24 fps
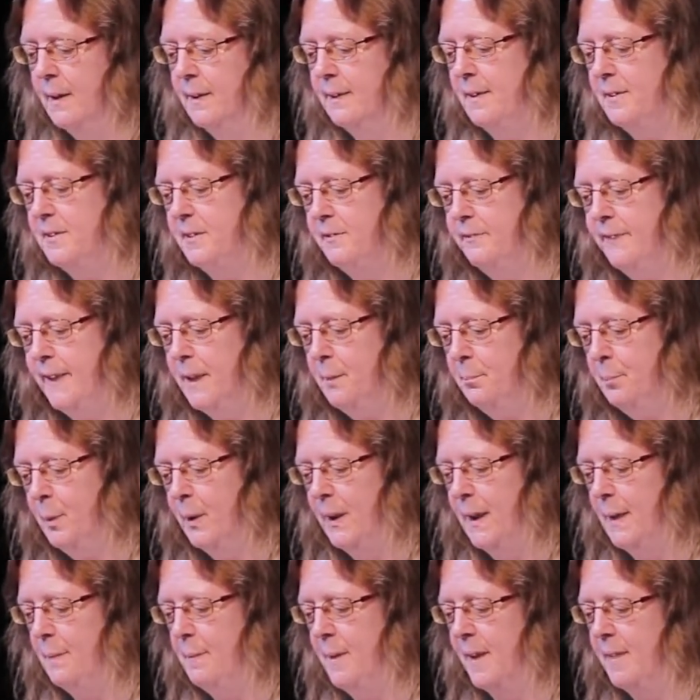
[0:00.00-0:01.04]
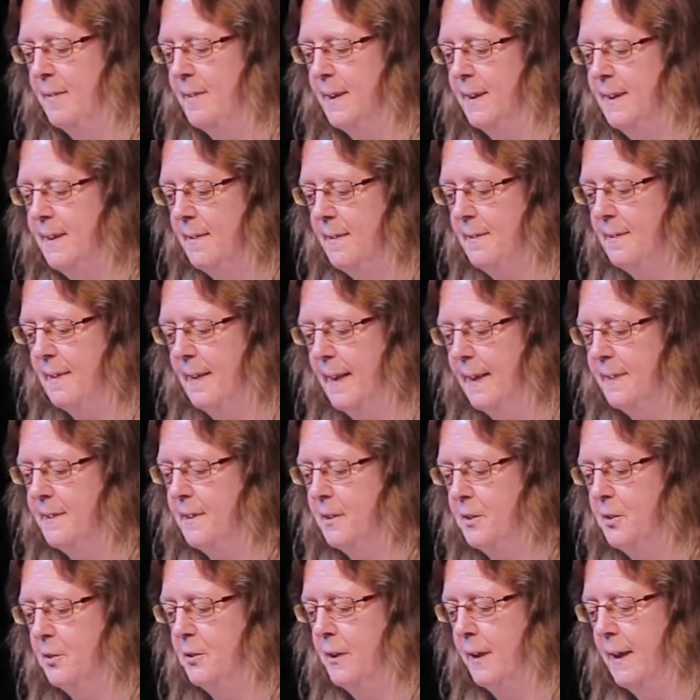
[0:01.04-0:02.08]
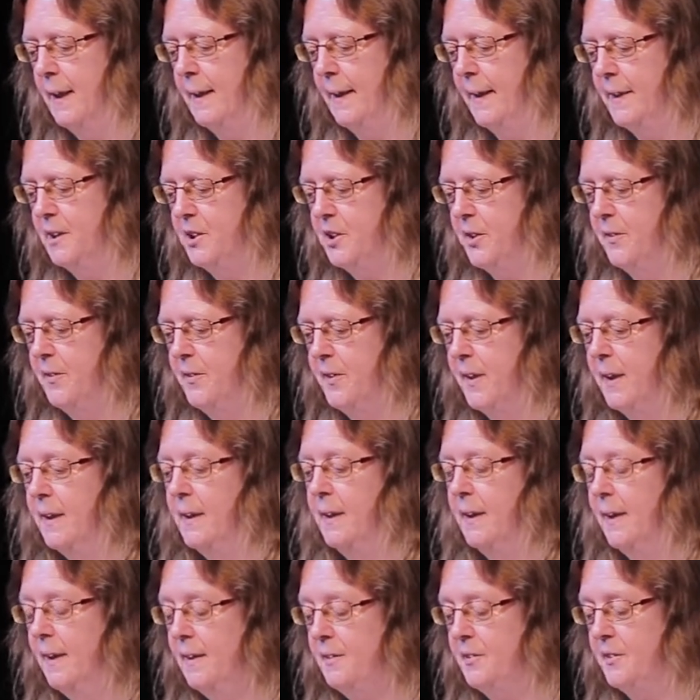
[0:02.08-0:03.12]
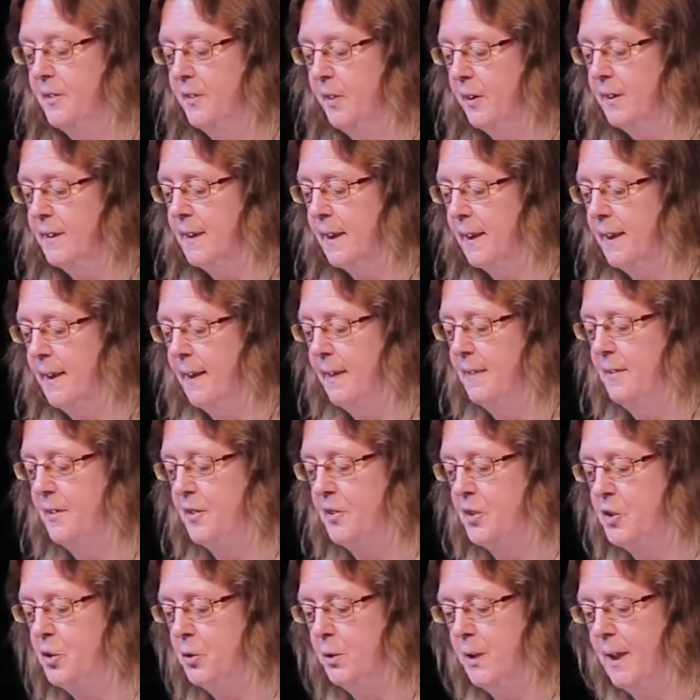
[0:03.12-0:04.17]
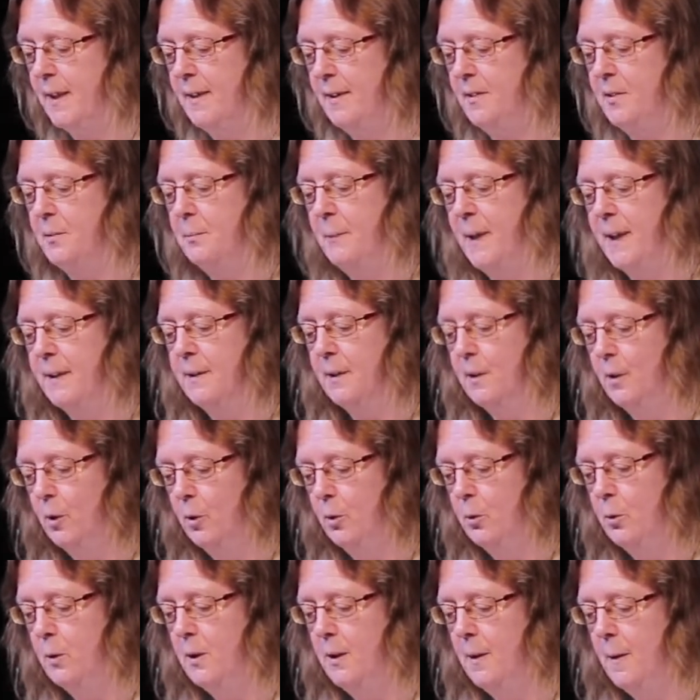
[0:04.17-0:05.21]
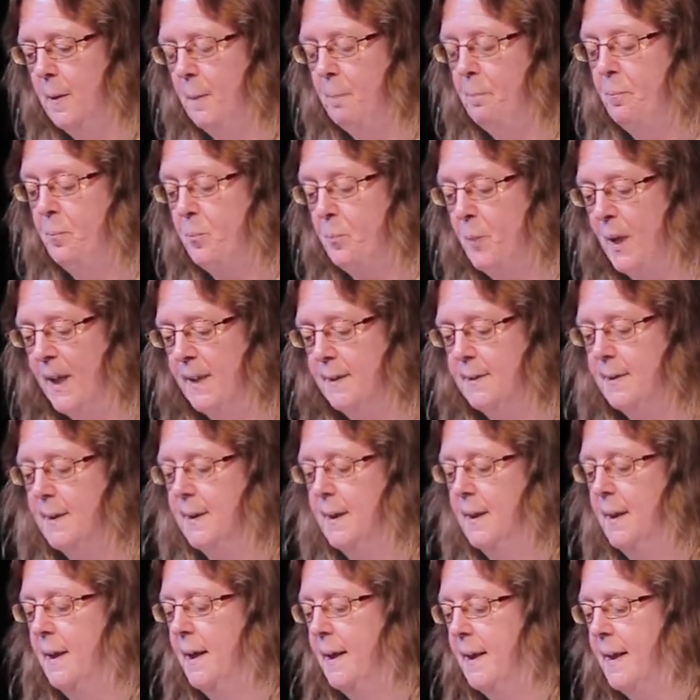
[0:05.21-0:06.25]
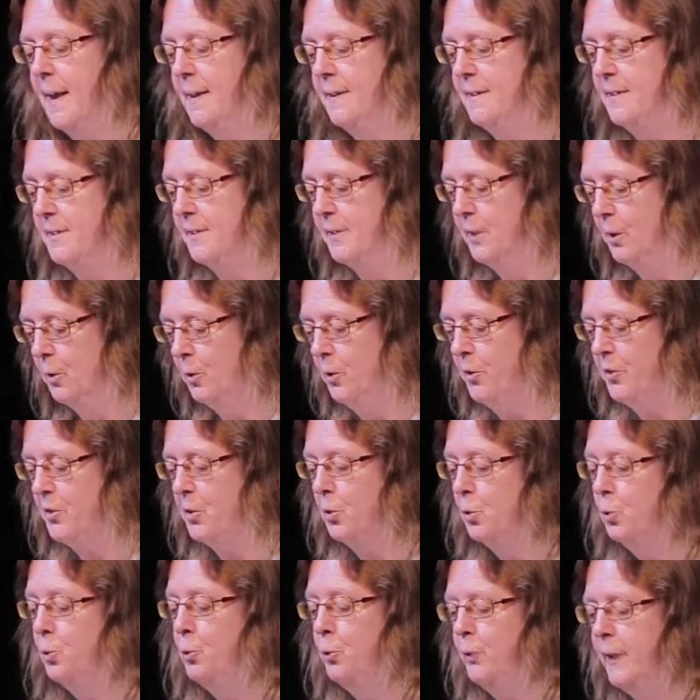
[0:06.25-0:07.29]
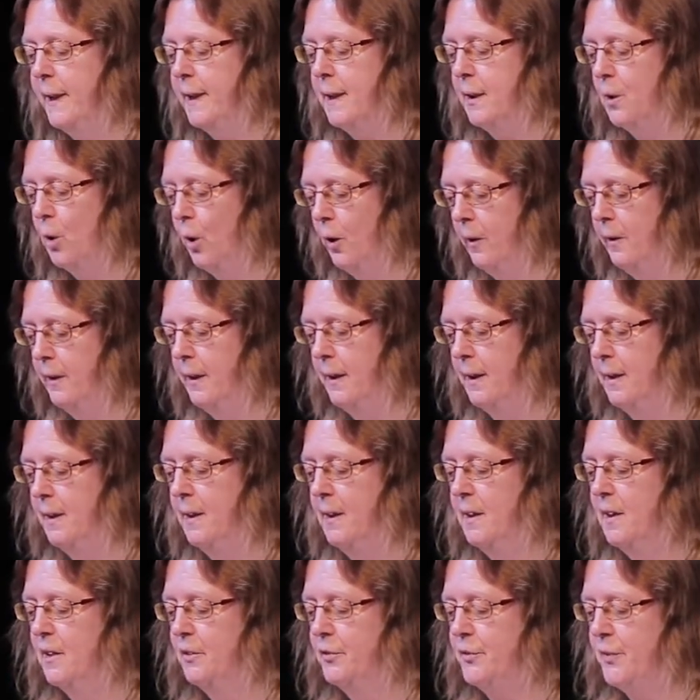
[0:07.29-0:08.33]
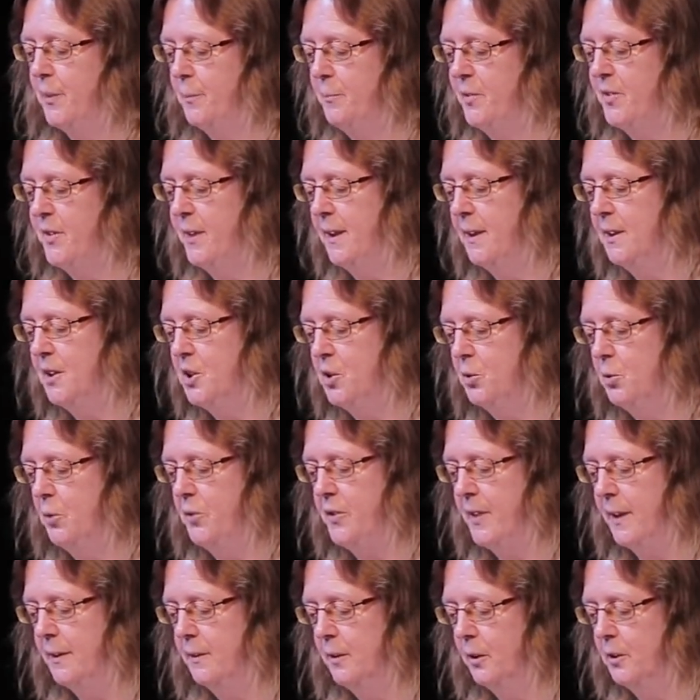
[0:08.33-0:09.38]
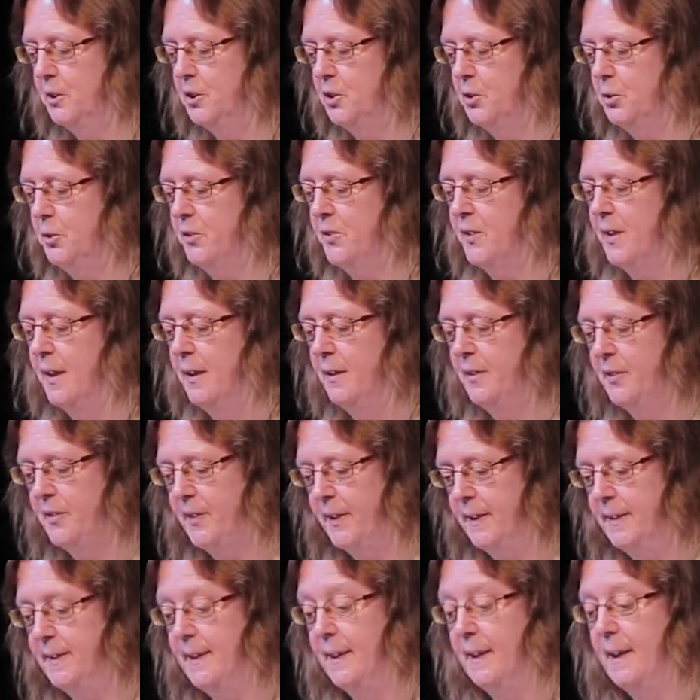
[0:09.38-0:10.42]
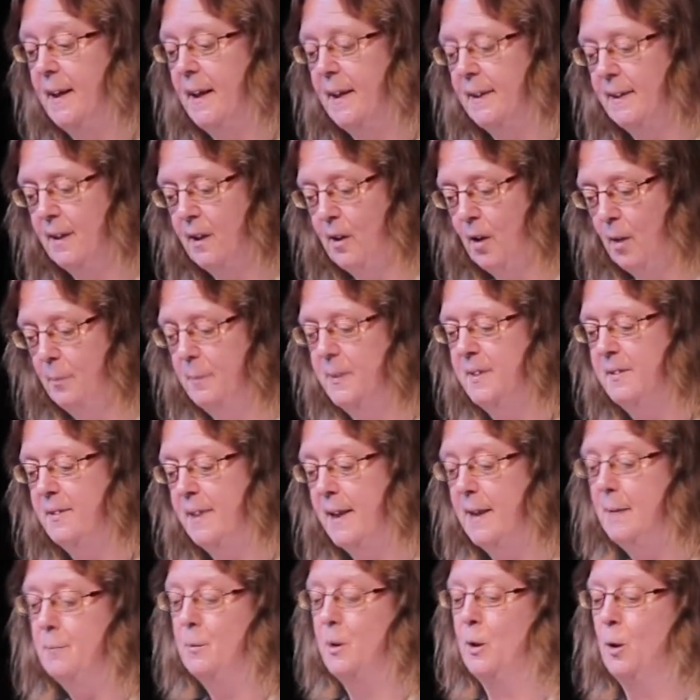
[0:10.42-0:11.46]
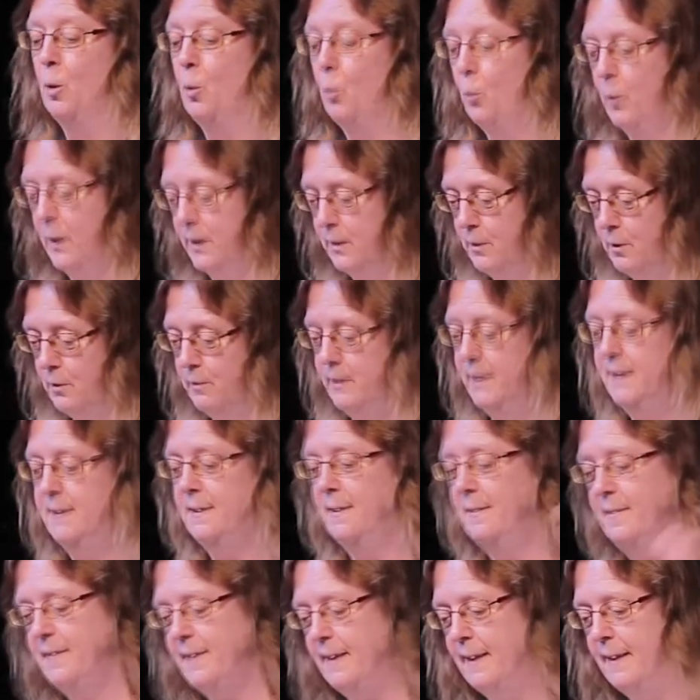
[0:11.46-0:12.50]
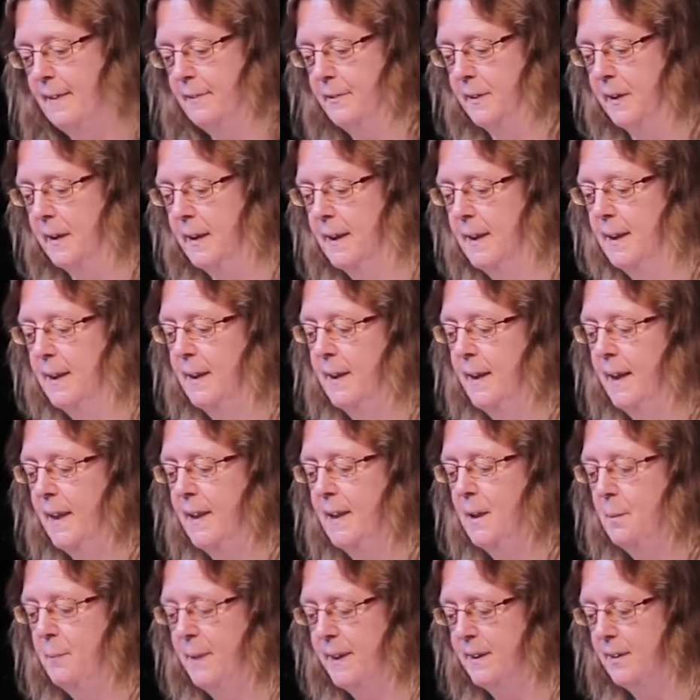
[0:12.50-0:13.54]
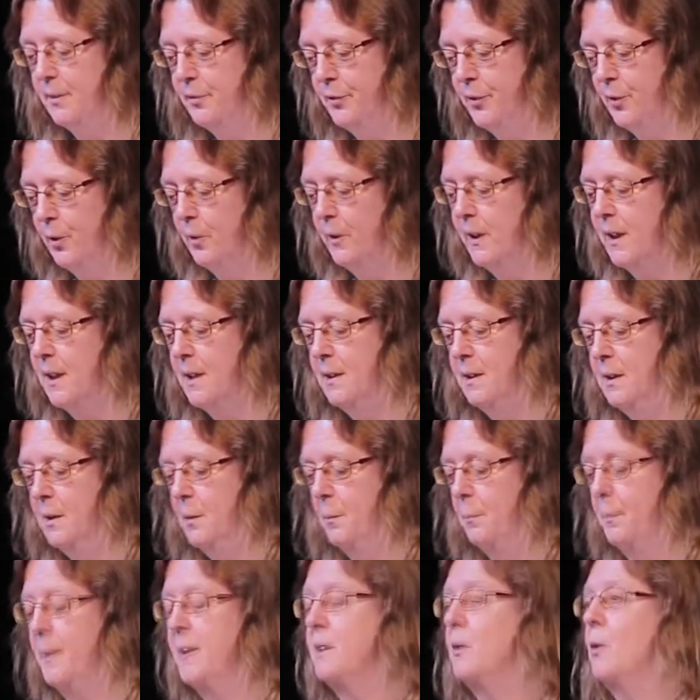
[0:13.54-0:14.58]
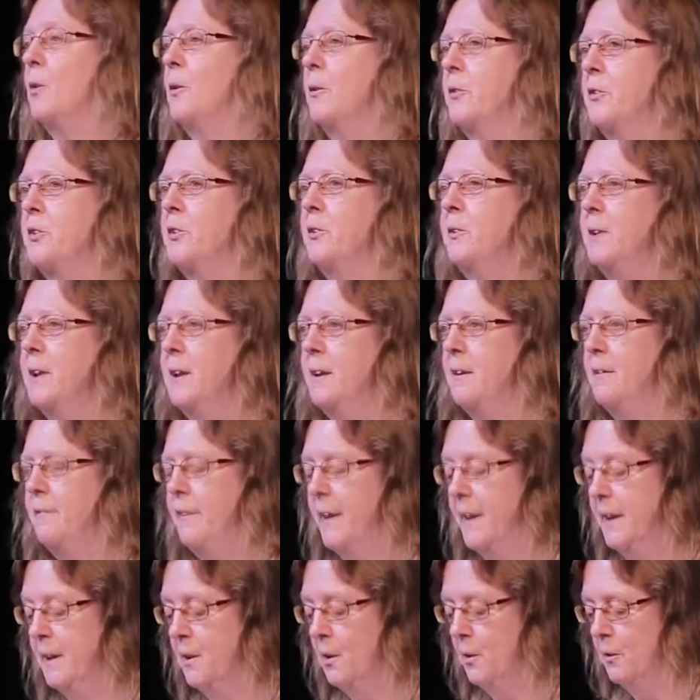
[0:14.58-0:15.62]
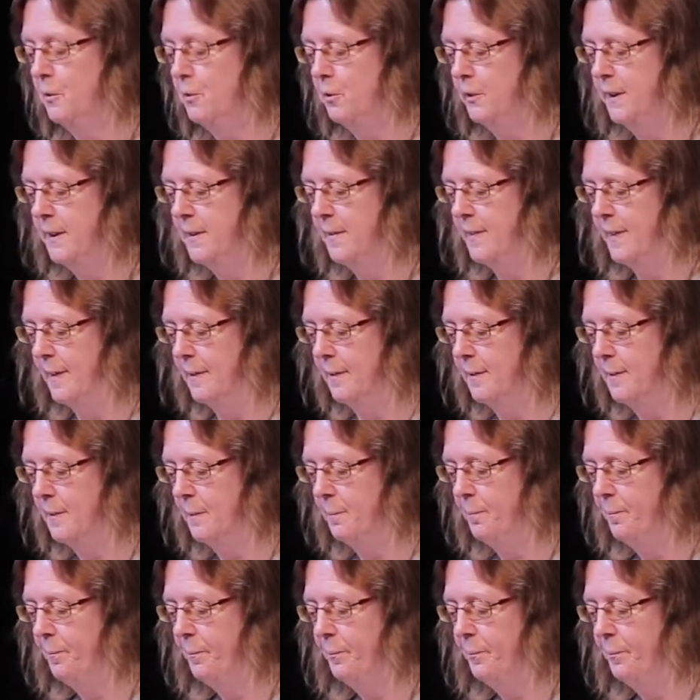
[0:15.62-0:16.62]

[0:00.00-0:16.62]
The severe polemics his letter to the Galatians is not against Judaism as a whole, but against those who recoil from seeing Jews and non-Jews sitting at a common table, 1 Corinthians 11, in a metaphorical but also in a very concrete sense.